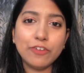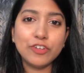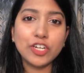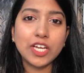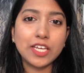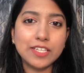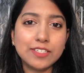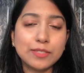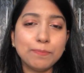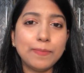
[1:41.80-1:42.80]
aloe vera
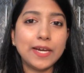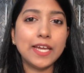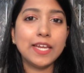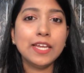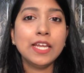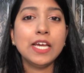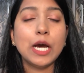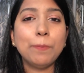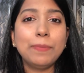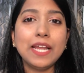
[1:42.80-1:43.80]
is by
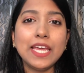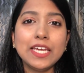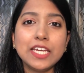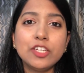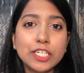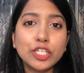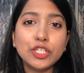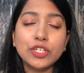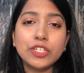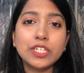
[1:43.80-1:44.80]
applying it under
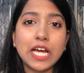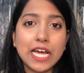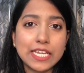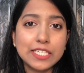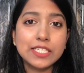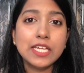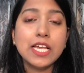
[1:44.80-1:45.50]
your eyes,